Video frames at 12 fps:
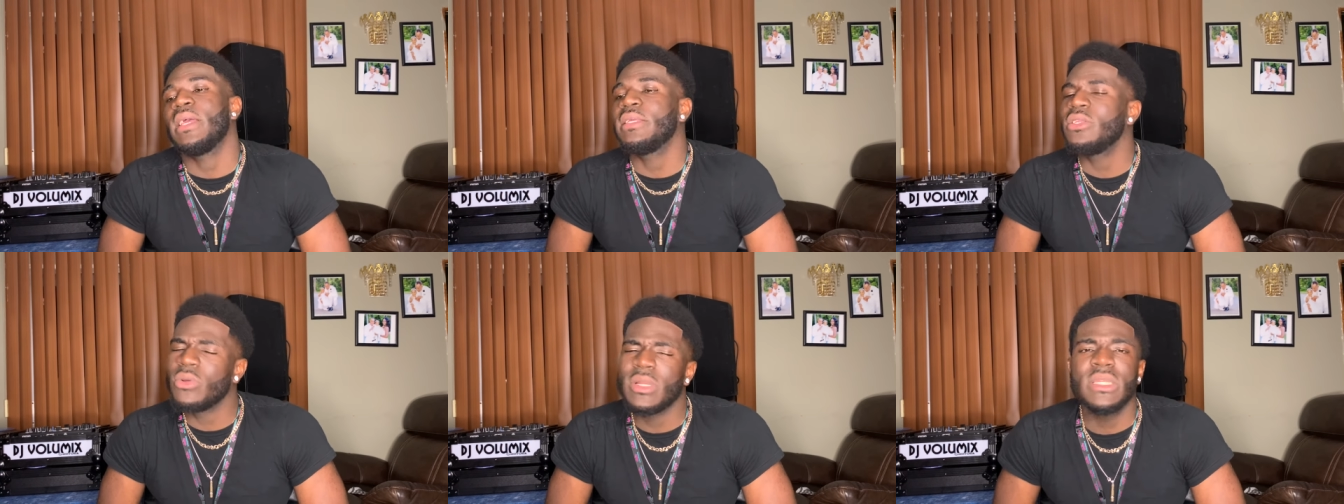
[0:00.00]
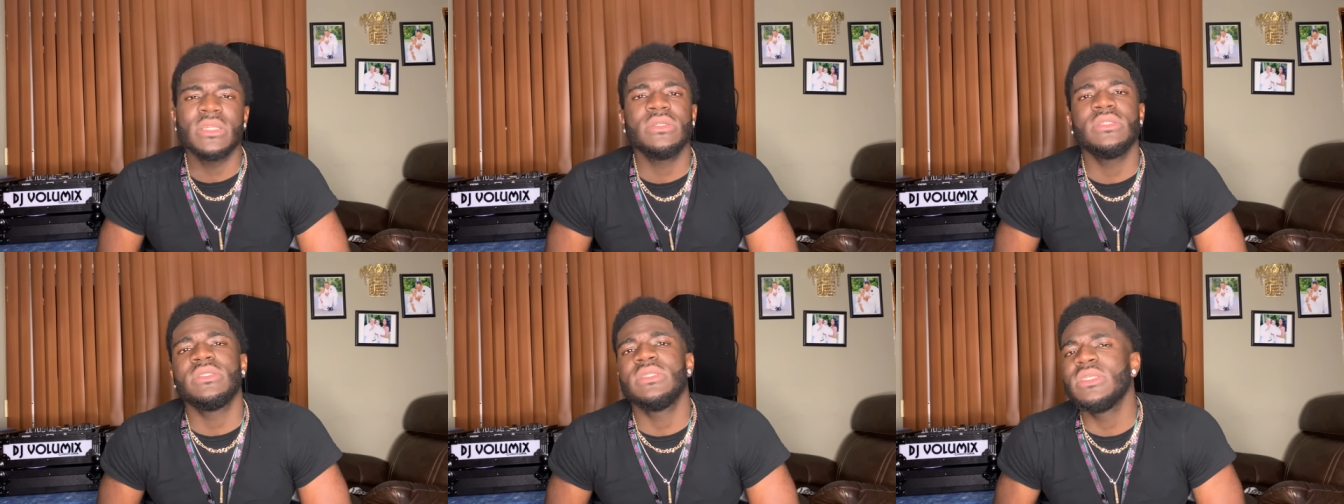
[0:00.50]
you know, a
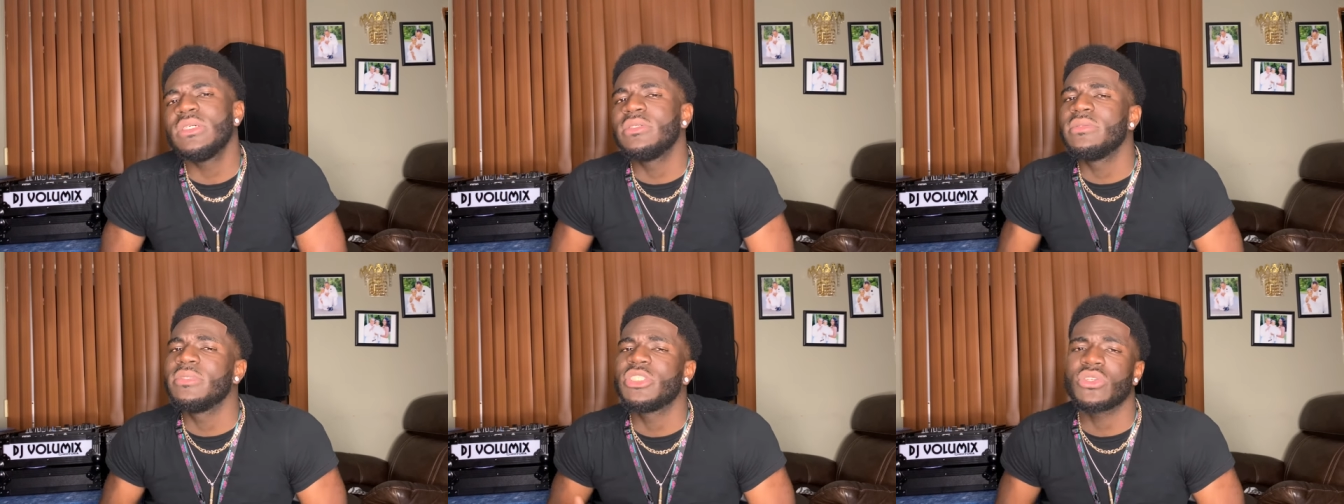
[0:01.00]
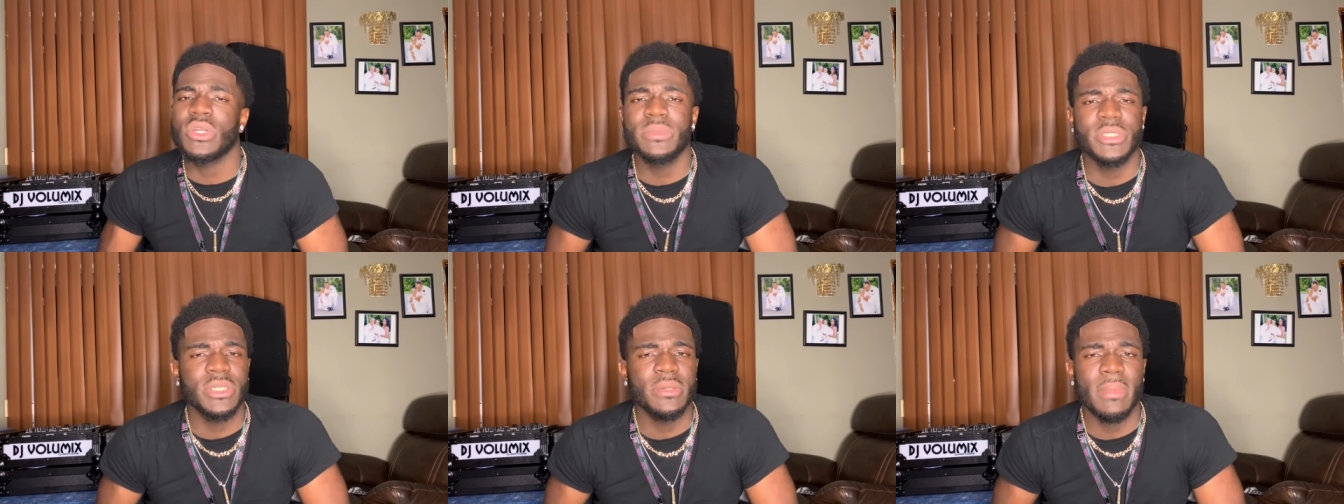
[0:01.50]
little
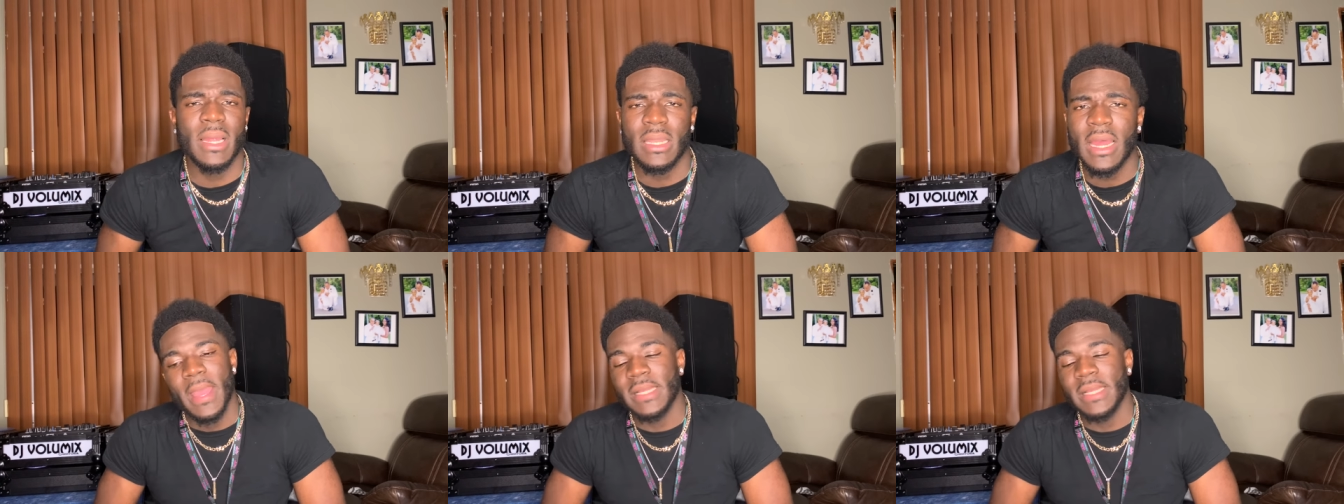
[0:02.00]
scripture in my life.